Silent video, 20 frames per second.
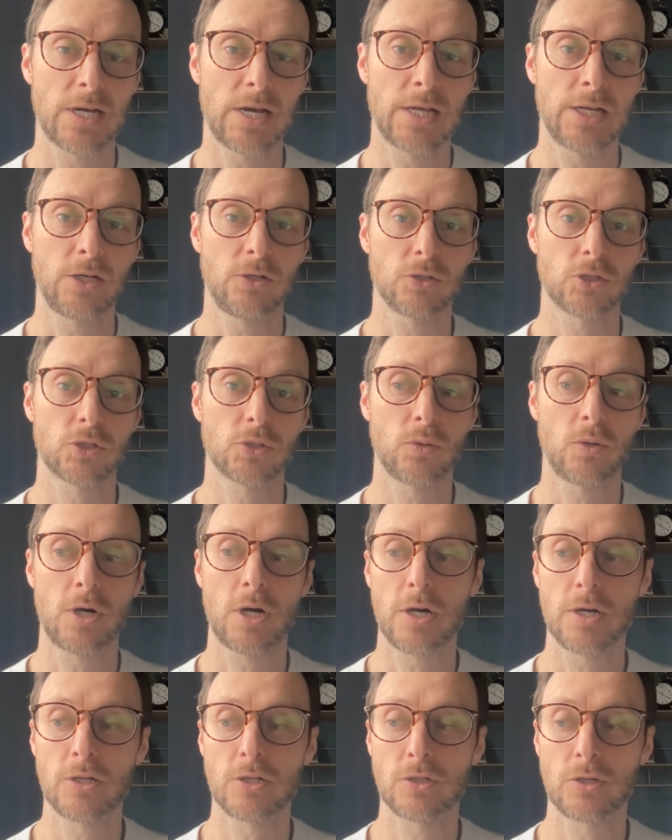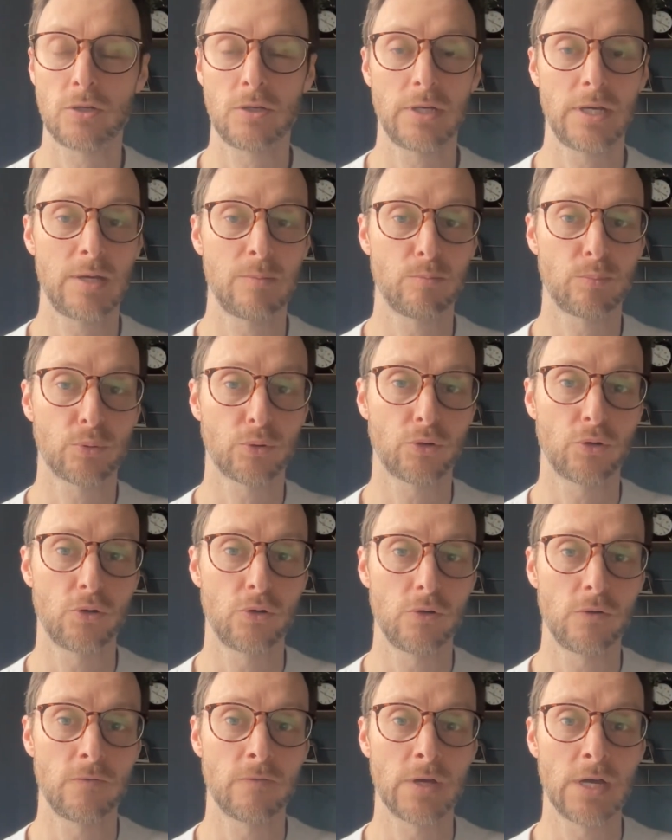and also how to
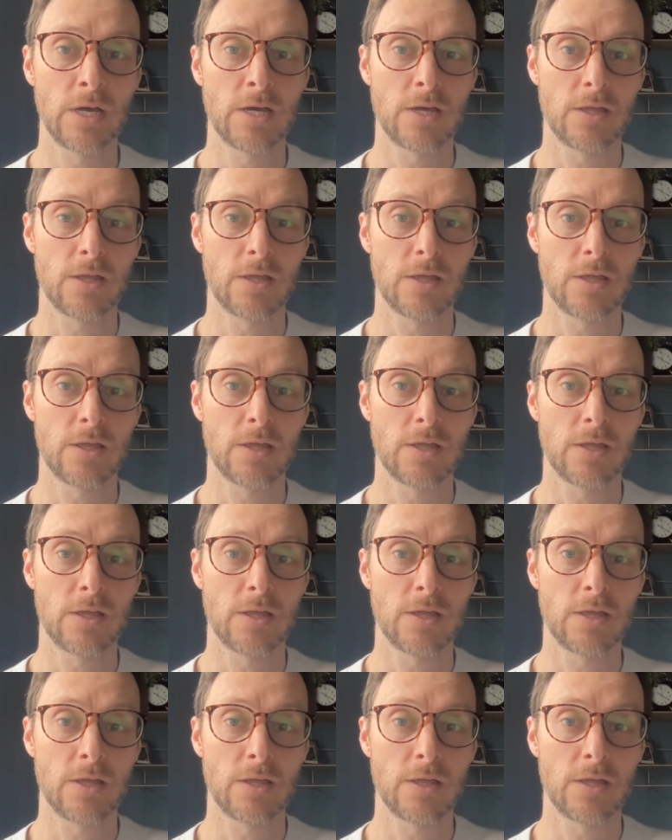improve